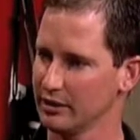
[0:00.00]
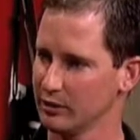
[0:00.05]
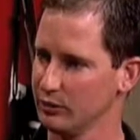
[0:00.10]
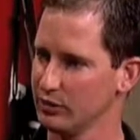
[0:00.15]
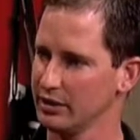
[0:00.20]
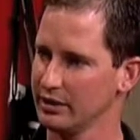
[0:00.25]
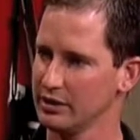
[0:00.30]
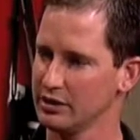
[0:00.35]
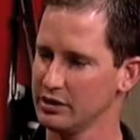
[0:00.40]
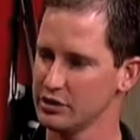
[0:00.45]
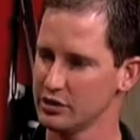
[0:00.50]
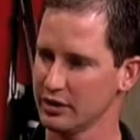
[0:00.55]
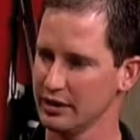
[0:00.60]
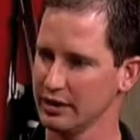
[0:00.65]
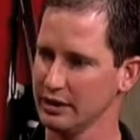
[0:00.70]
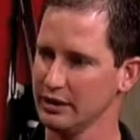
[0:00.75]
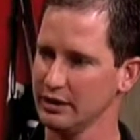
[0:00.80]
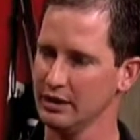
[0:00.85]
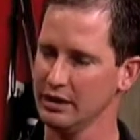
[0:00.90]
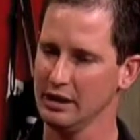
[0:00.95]
completely when it's dry.
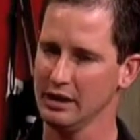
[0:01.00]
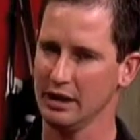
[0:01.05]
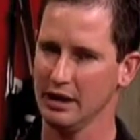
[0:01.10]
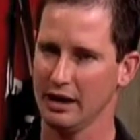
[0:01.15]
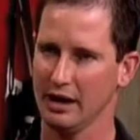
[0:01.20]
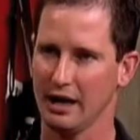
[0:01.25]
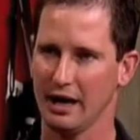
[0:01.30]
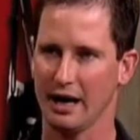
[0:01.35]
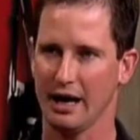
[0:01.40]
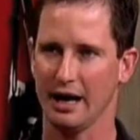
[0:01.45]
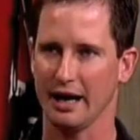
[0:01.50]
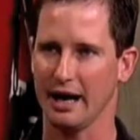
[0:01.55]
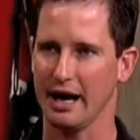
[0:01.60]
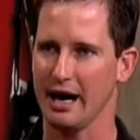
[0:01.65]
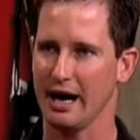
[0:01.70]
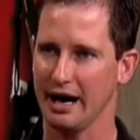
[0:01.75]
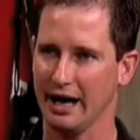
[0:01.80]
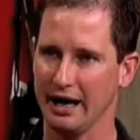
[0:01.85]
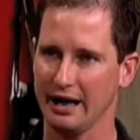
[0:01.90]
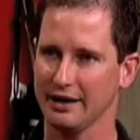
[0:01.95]
dry. There's safety. On a
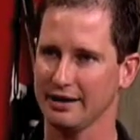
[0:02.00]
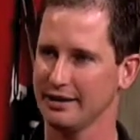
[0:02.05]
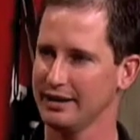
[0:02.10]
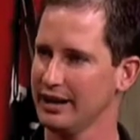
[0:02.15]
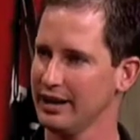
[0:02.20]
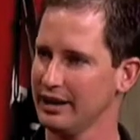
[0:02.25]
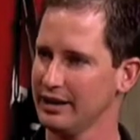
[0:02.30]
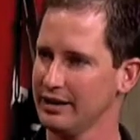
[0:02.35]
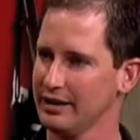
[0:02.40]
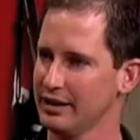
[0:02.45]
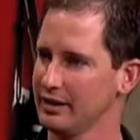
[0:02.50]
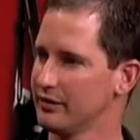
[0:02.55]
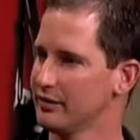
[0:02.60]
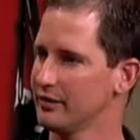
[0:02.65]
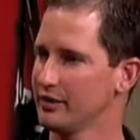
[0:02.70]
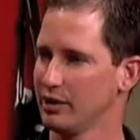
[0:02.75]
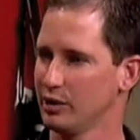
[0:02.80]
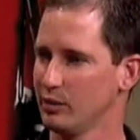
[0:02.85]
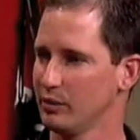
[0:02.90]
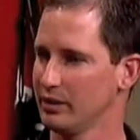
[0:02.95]
hot day, it's
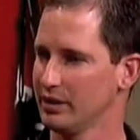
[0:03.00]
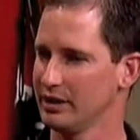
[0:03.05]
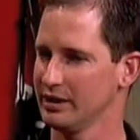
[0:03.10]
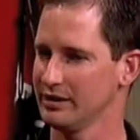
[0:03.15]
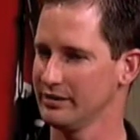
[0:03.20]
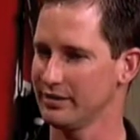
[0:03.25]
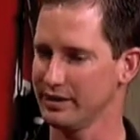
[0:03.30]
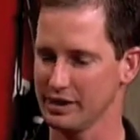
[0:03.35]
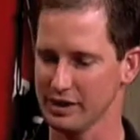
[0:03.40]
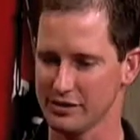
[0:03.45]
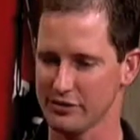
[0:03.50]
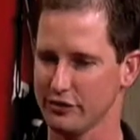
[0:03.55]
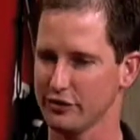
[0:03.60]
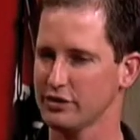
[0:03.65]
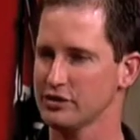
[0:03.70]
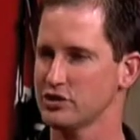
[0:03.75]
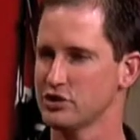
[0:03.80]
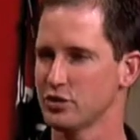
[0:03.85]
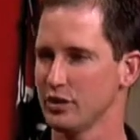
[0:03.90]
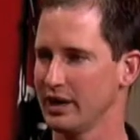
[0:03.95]
going to be it's it
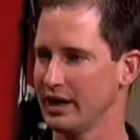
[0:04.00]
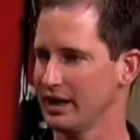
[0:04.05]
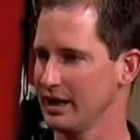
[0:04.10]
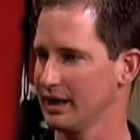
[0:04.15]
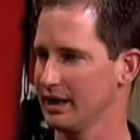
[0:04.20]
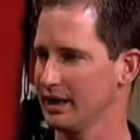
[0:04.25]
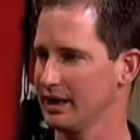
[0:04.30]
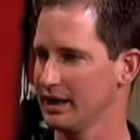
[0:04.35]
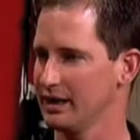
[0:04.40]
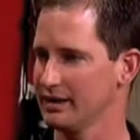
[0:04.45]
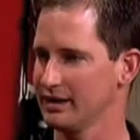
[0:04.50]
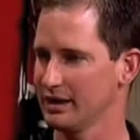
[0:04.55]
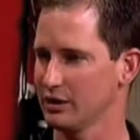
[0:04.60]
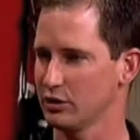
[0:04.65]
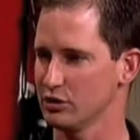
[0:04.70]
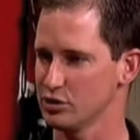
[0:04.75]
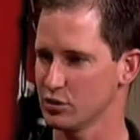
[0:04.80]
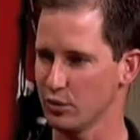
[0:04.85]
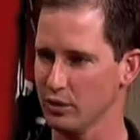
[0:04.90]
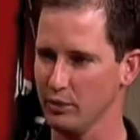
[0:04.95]
starts drying on contact
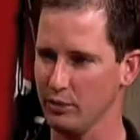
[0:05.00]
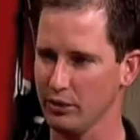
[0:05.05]
because we're